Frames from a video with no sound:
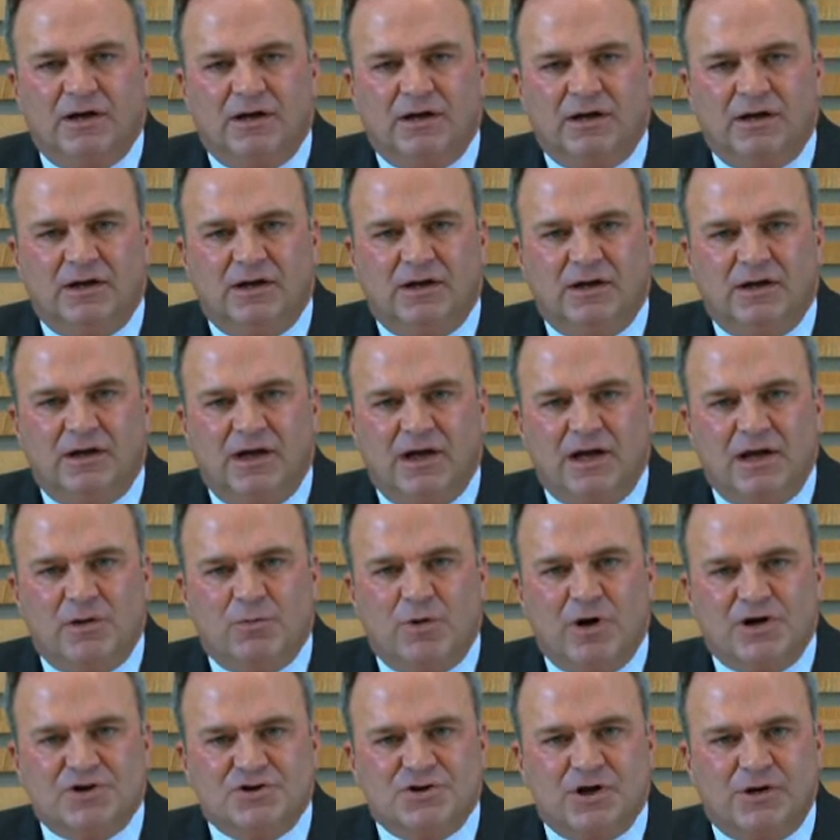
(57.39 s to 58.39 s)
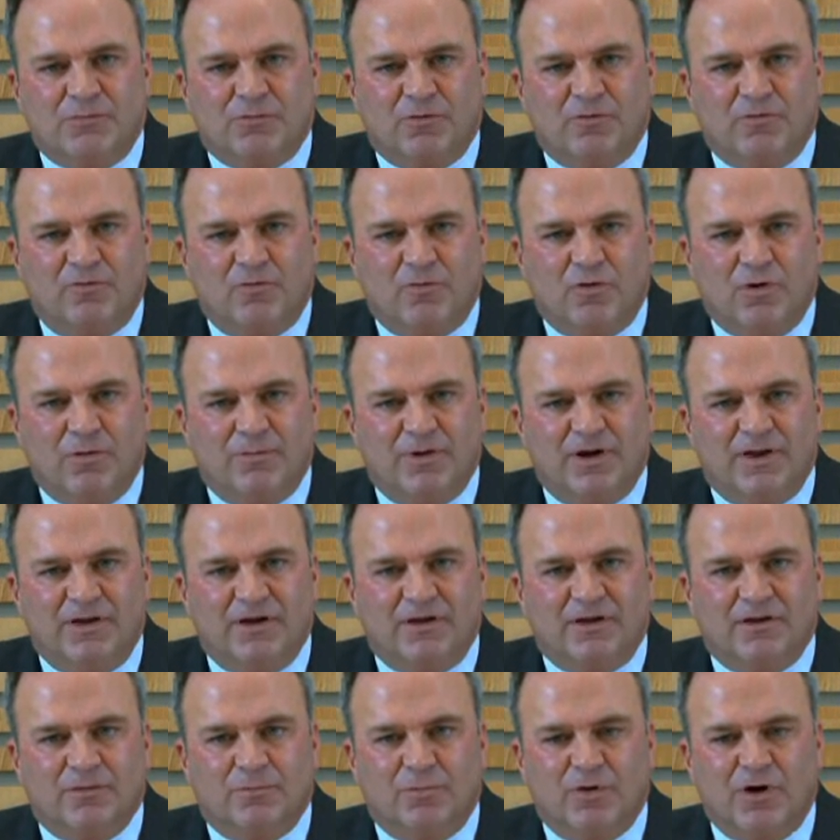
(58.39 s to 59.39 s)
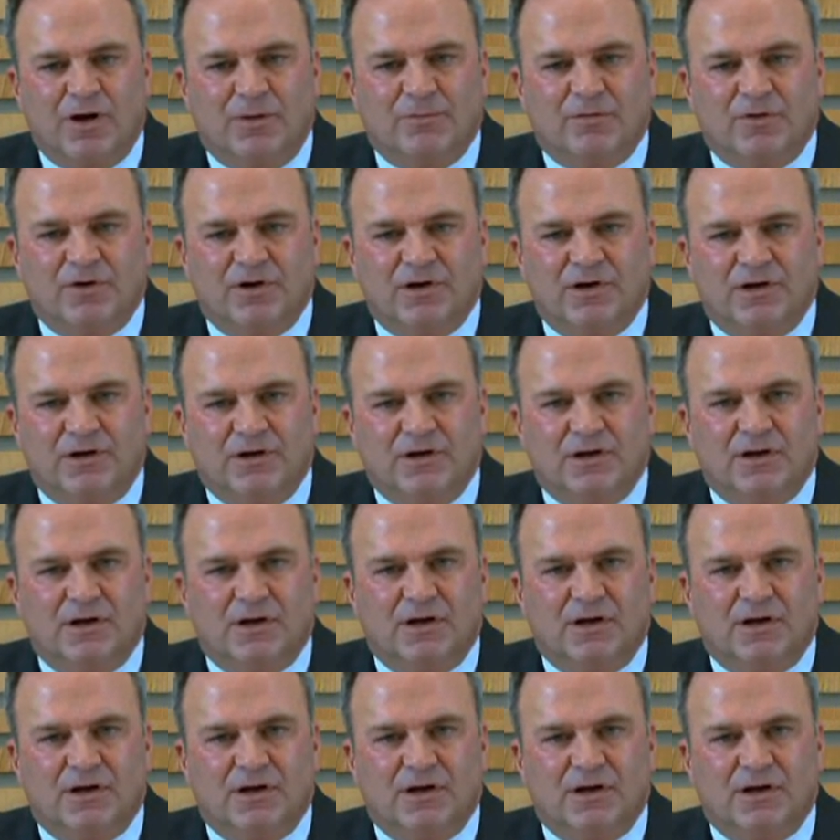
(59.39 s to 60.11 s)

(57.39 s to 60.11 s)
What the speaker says: in any way, shape, or form. I think the primary